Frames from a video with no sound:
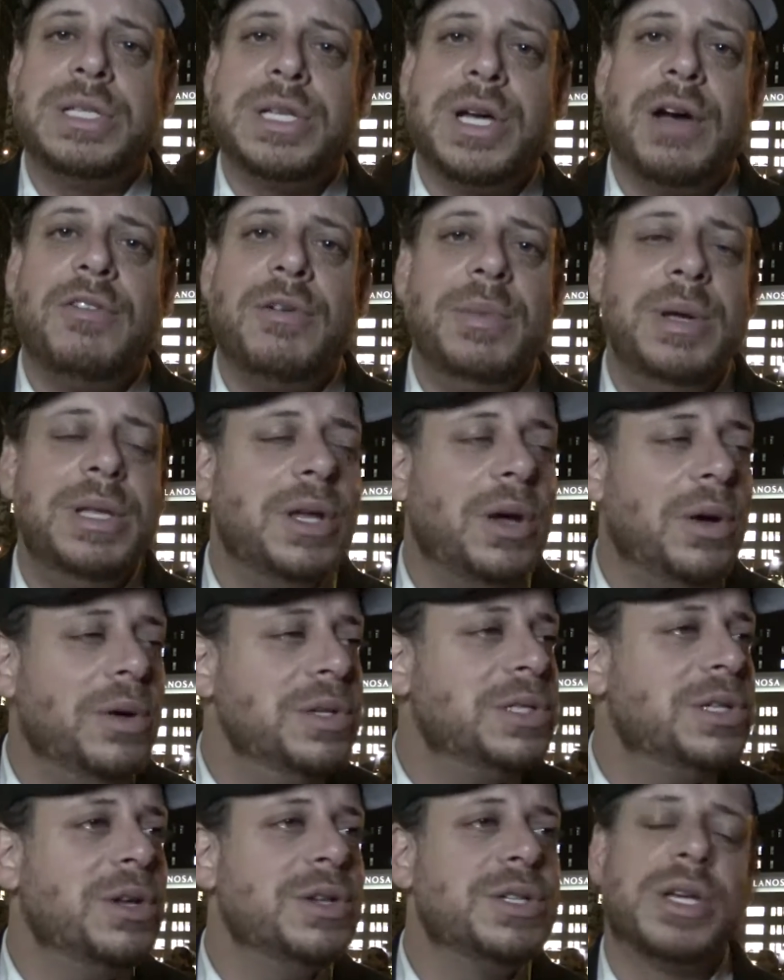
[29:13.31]
government, the
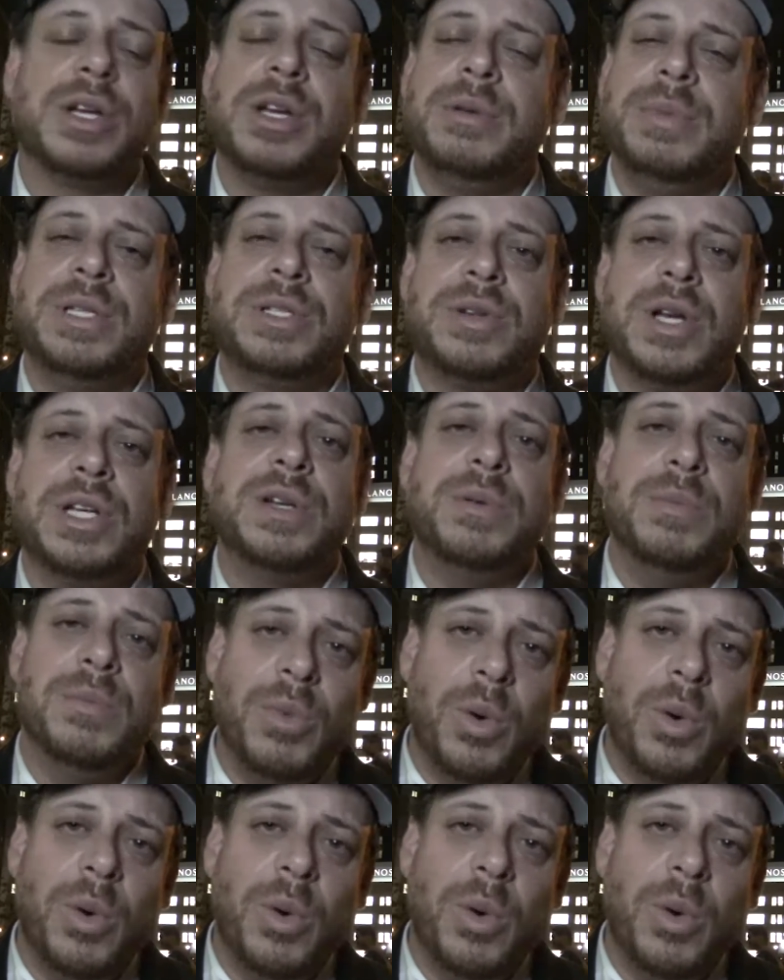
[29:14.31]
own Social Security Administration,